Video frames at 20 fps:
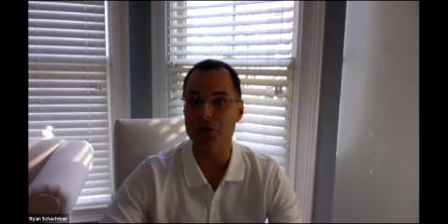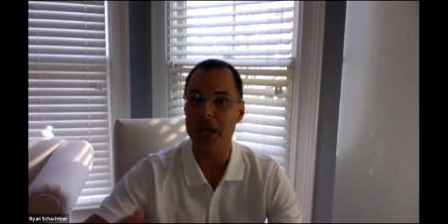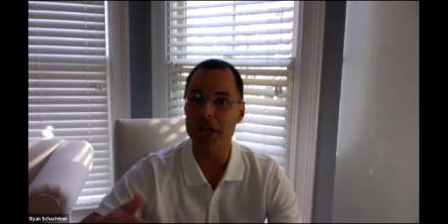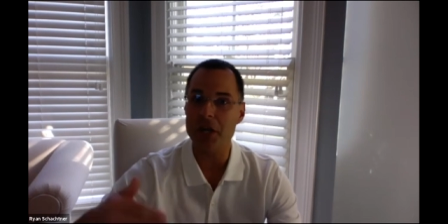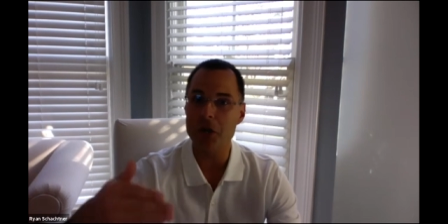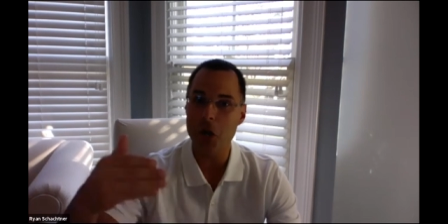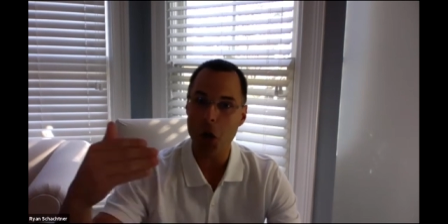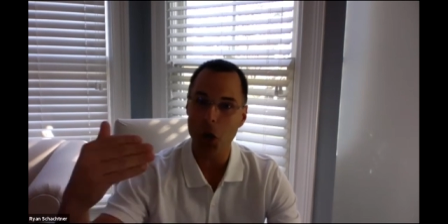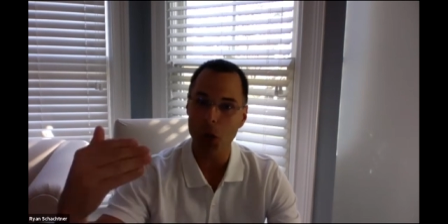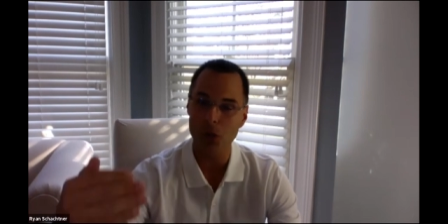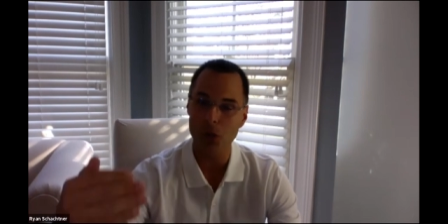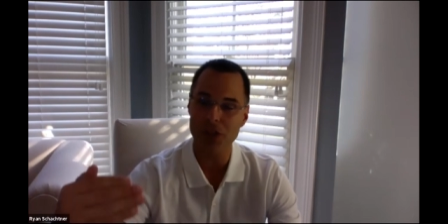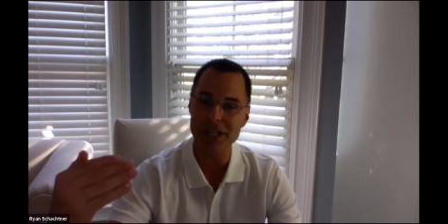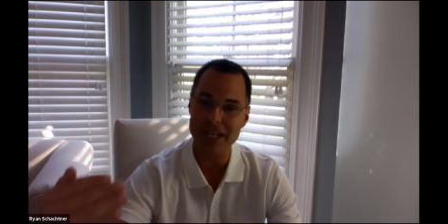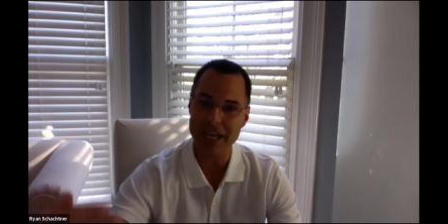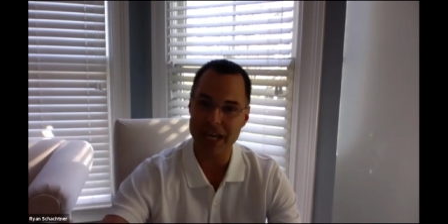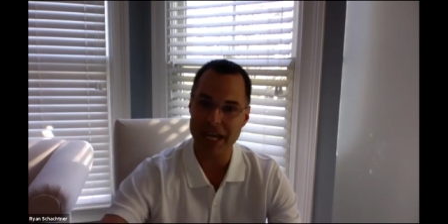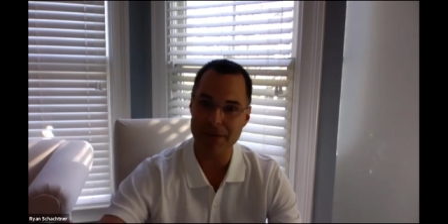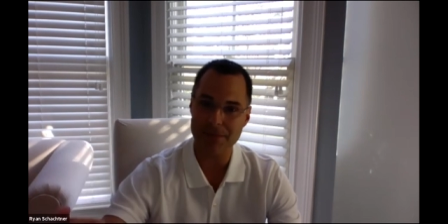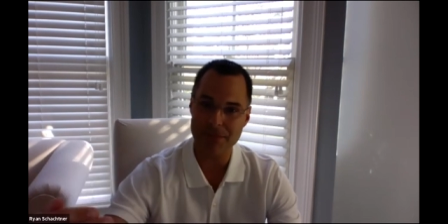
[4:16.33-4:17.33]
They know the
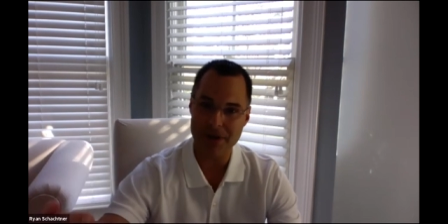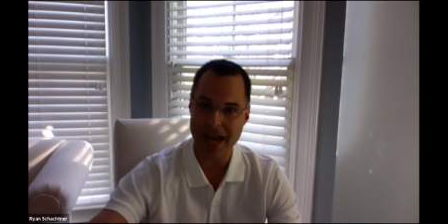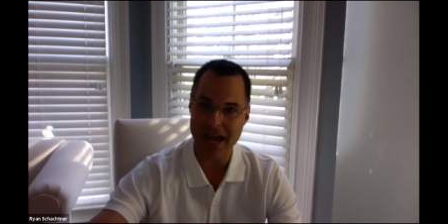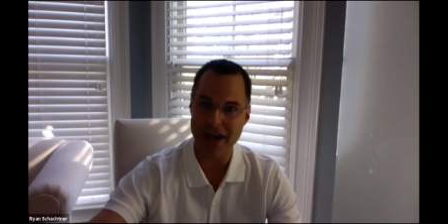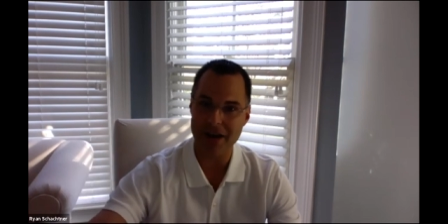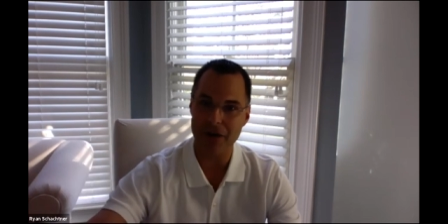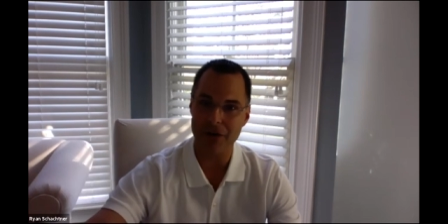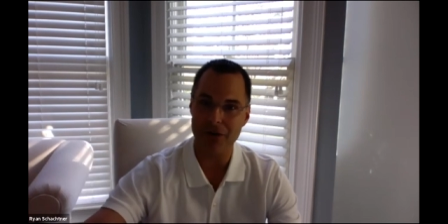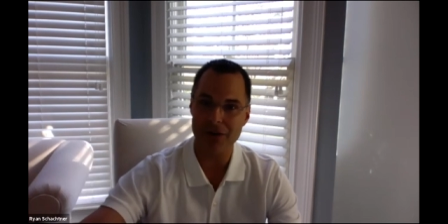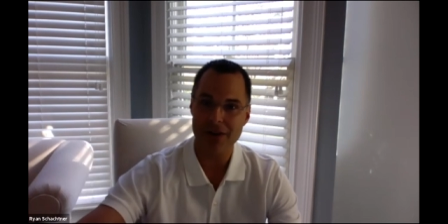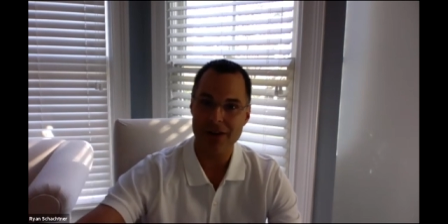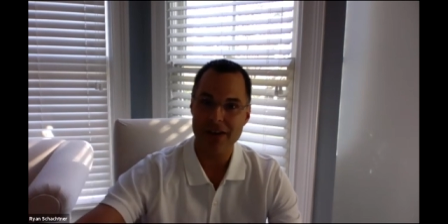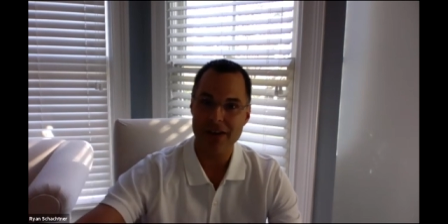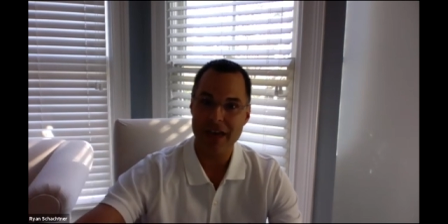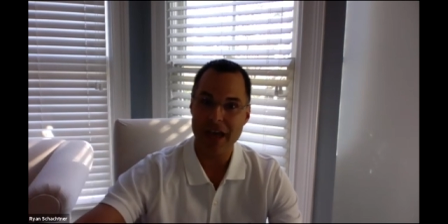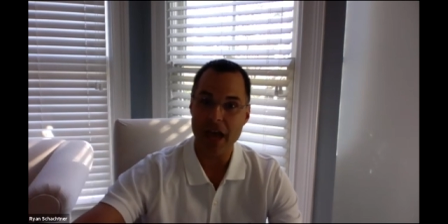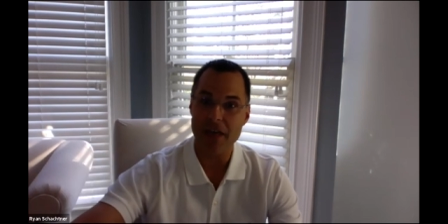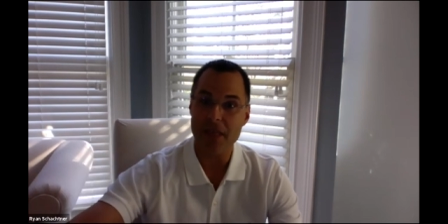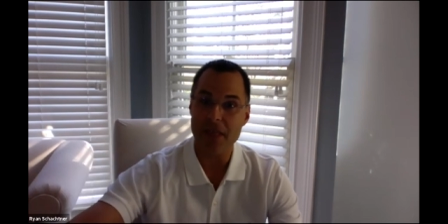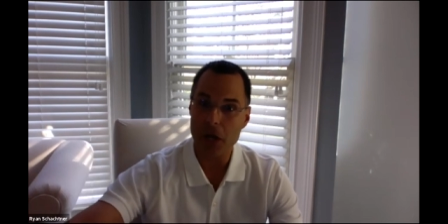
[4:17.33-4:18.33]
game now,
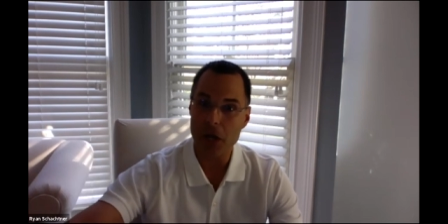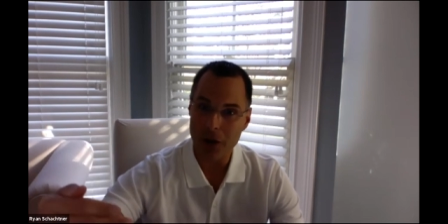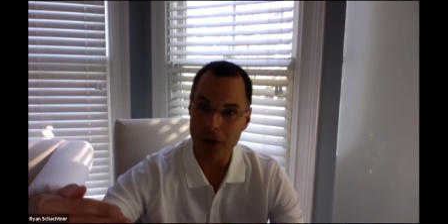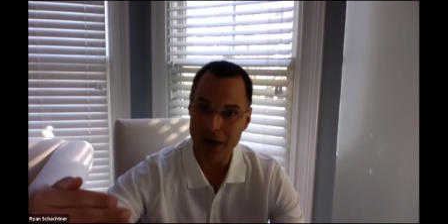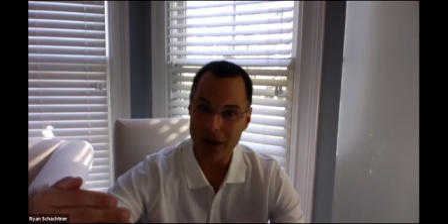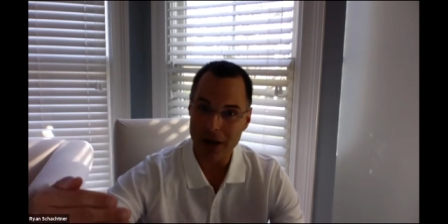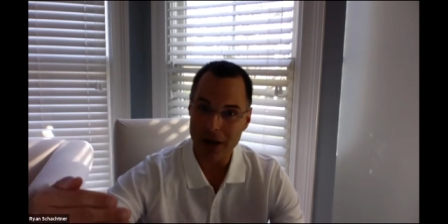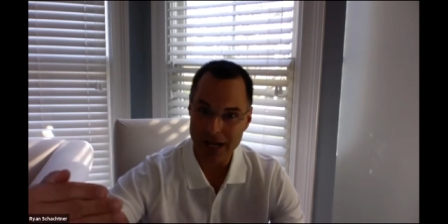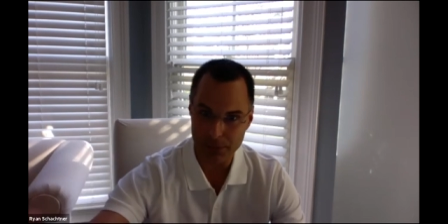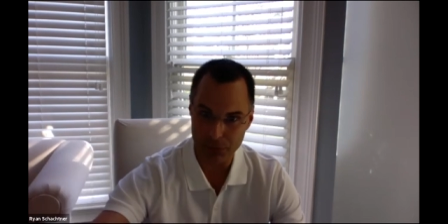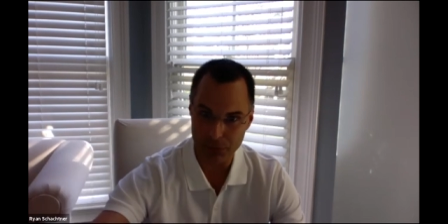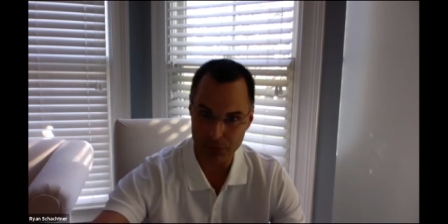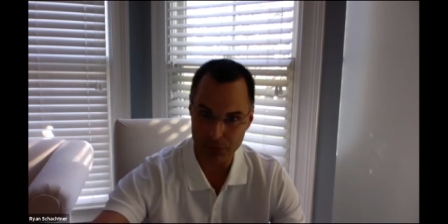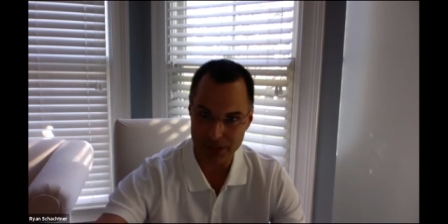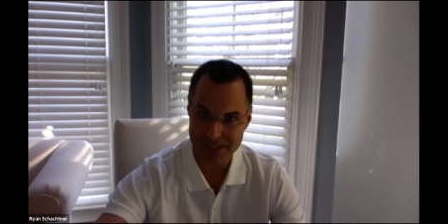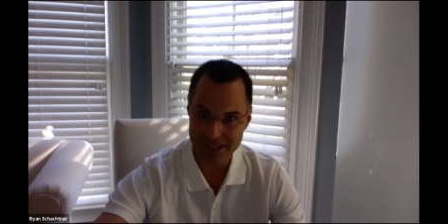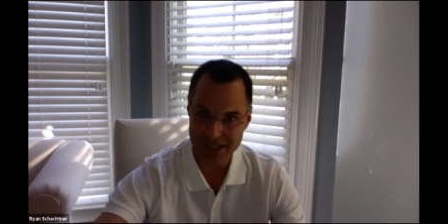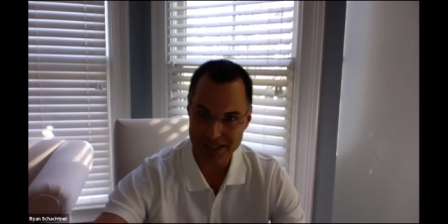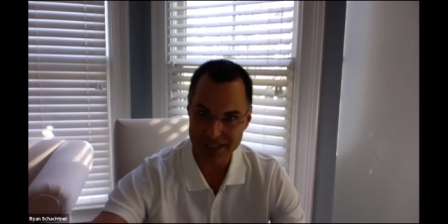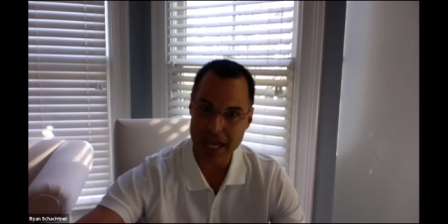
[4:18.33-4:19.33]
and they know how to
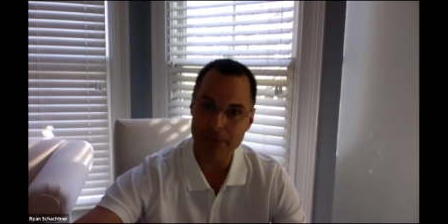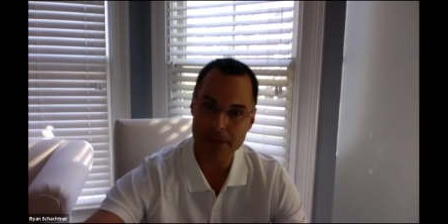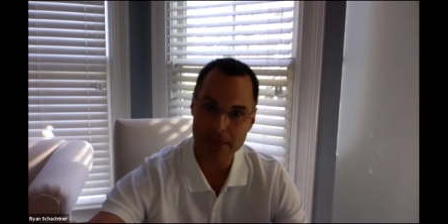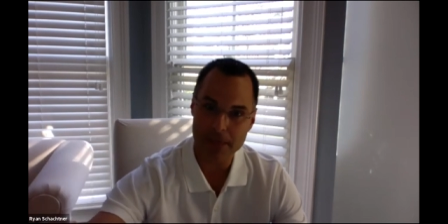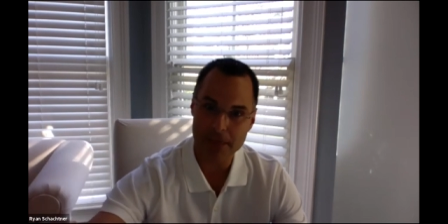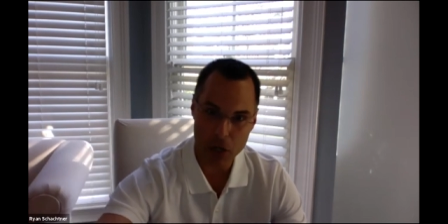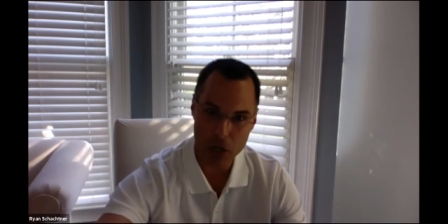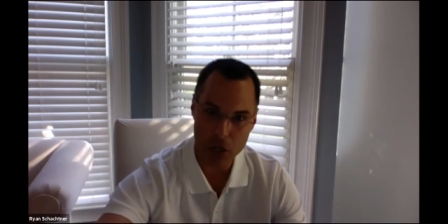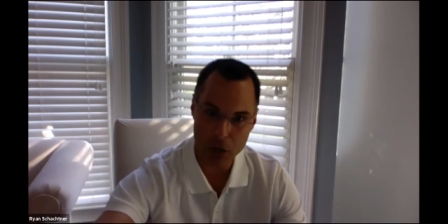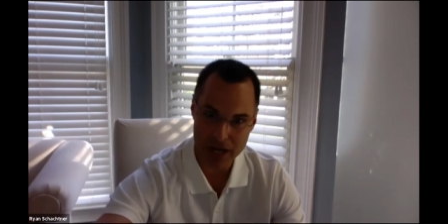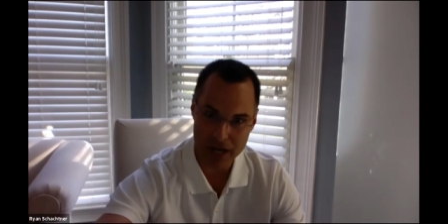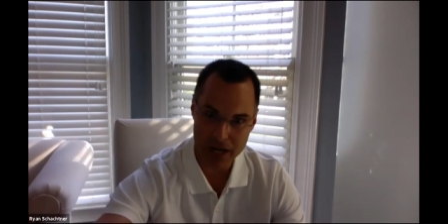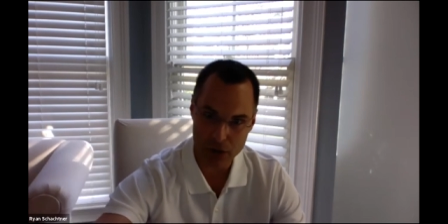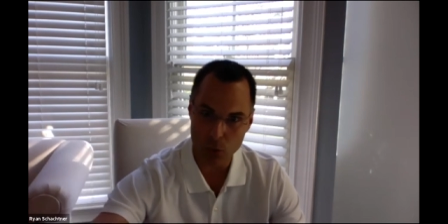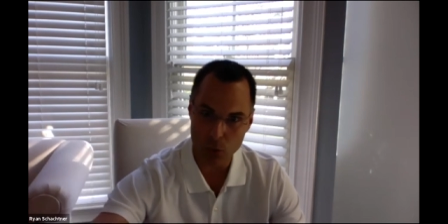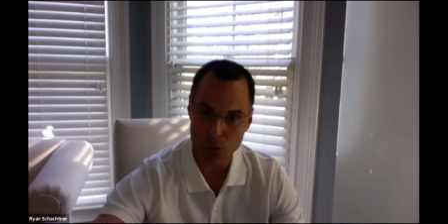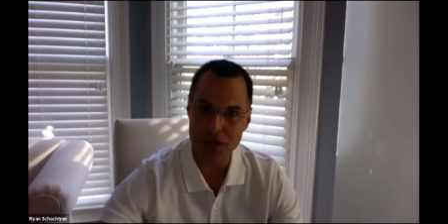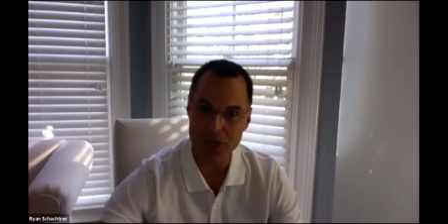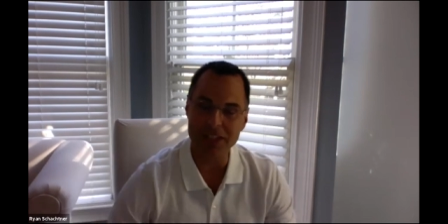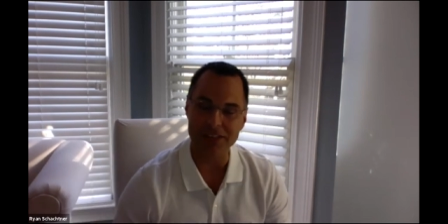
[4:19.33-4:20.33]
play the game, and they know how
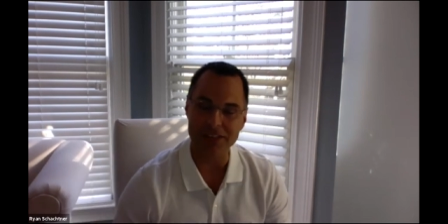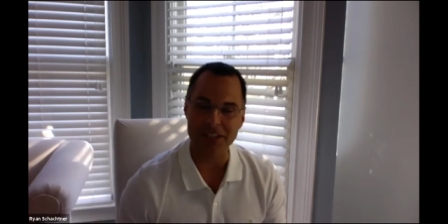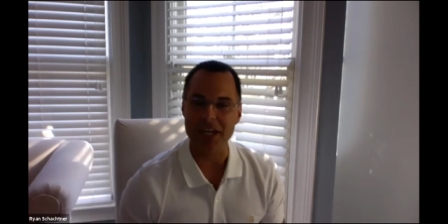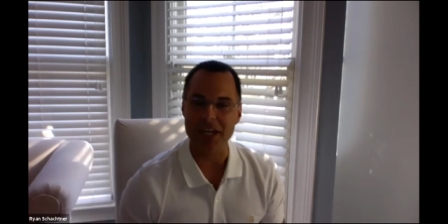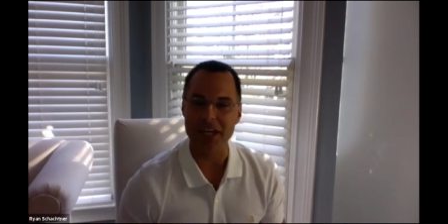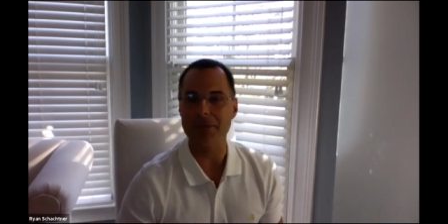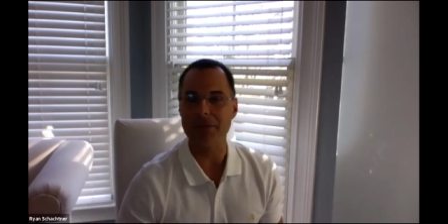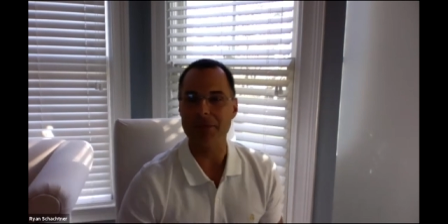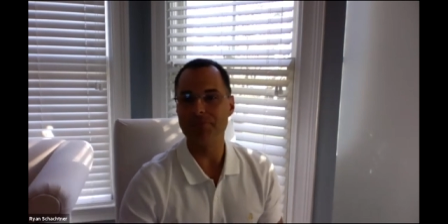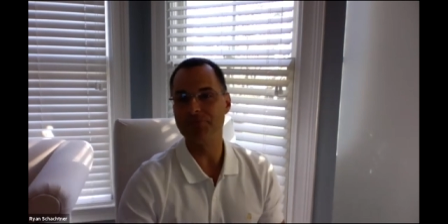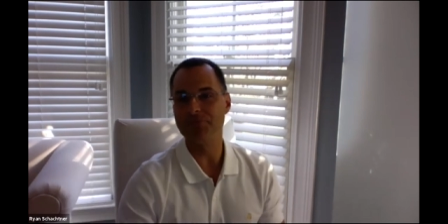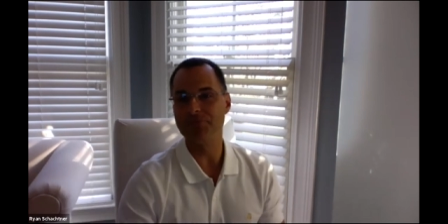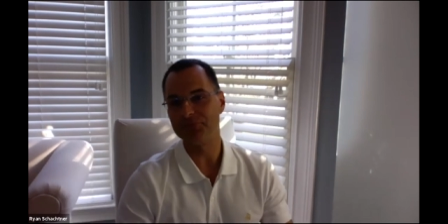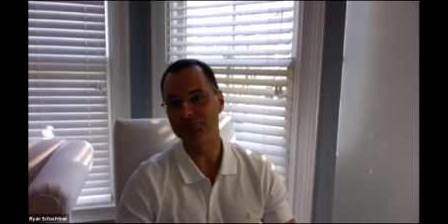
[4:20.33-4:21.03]
to win at the game.